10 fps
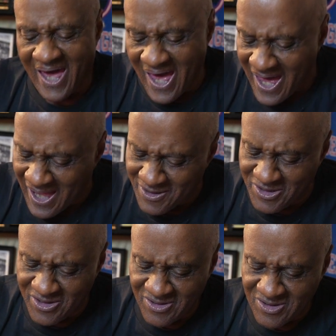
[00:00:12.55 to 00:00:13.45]

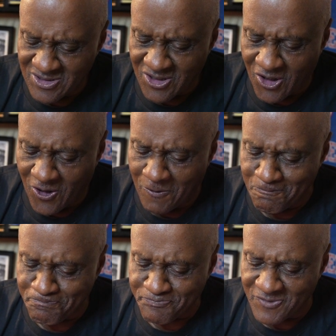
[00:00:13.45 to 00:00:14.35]
and
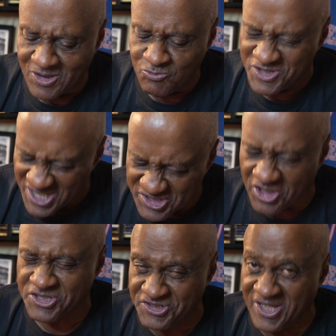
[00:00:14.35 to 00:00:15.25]
we need to
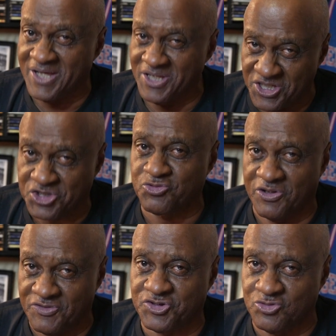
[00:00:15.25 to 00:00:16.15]
understand the history
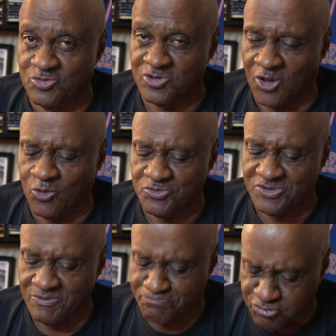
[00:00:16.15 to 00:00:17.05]
of the student loan
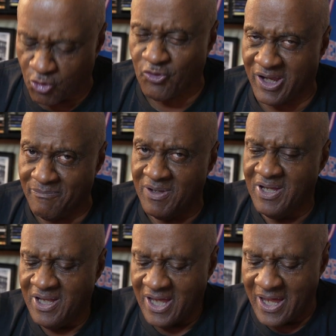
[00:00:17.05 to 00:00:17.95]
program.
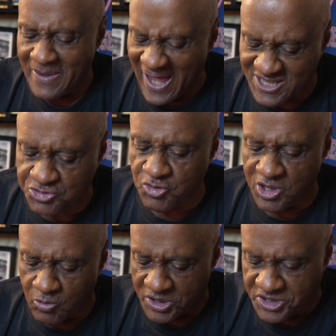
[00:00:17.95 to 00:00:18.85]
And that's
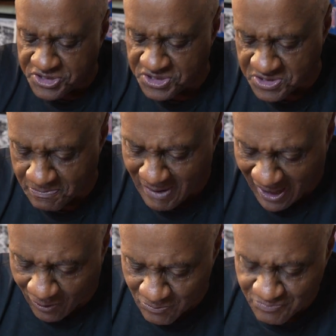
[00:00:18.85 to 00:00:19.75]
really what this is
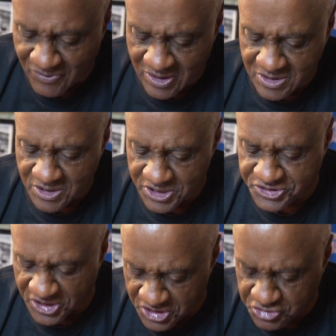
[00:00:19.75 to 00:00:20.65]
about.
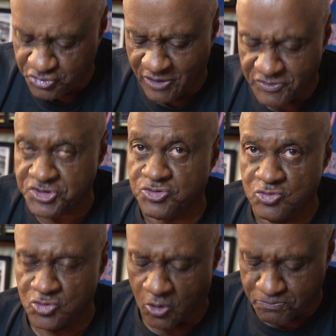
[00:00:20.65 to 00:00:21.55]
It's the history of the
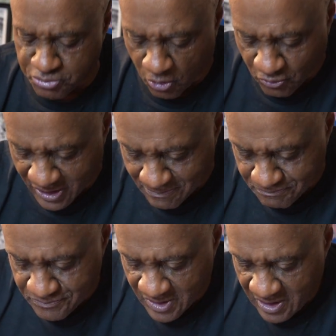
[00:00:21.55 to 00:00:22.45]
student loan program.
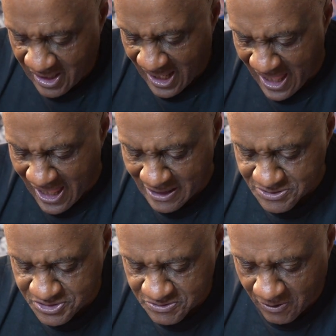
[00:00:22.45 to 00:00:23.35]
And